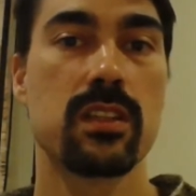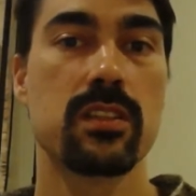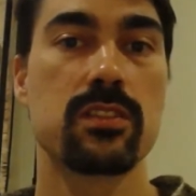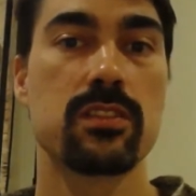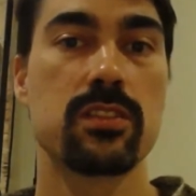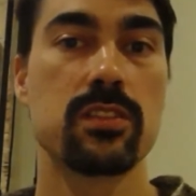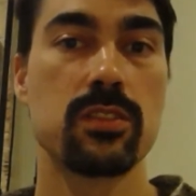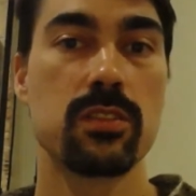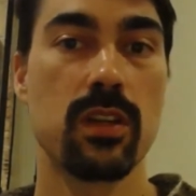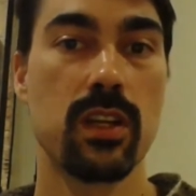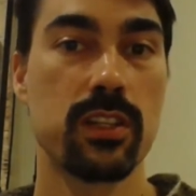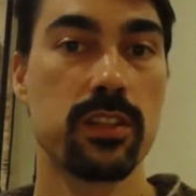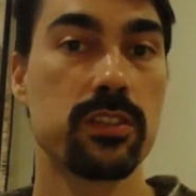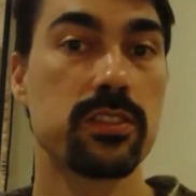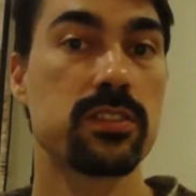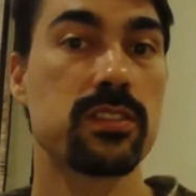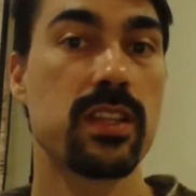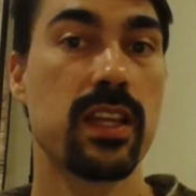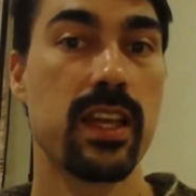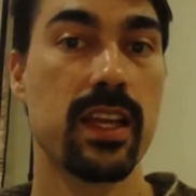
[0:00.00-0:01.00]
to
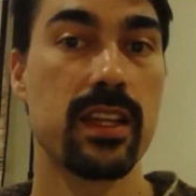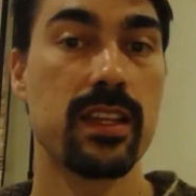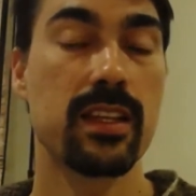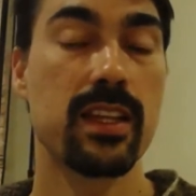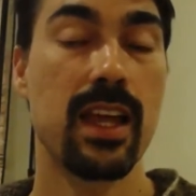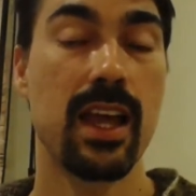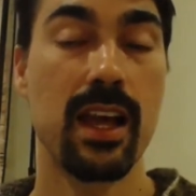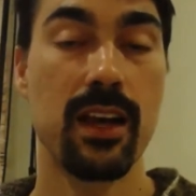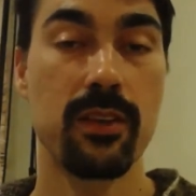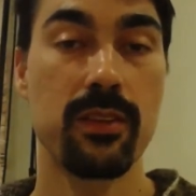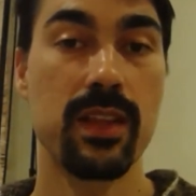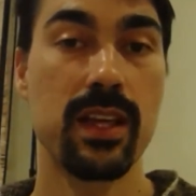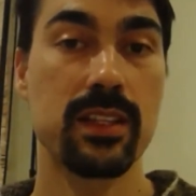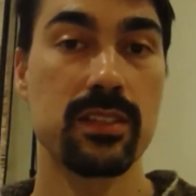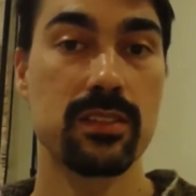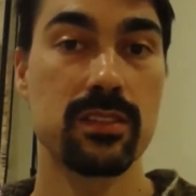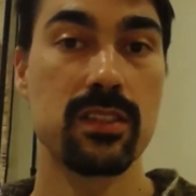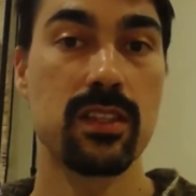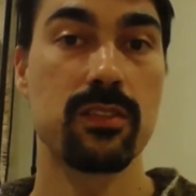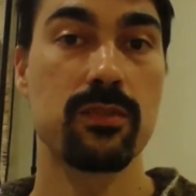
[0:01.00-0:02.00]
understand how that
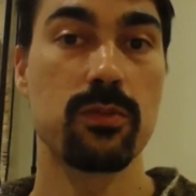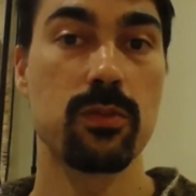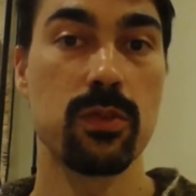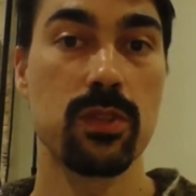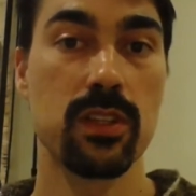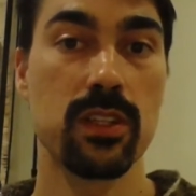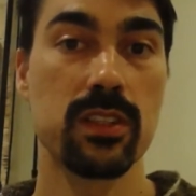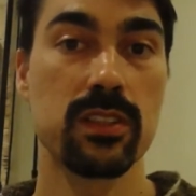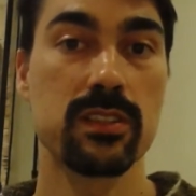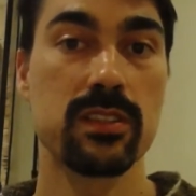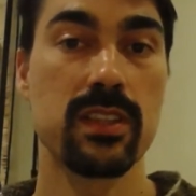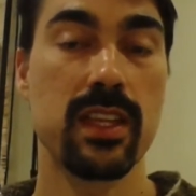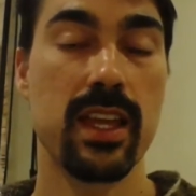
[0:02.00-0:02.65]
stuff works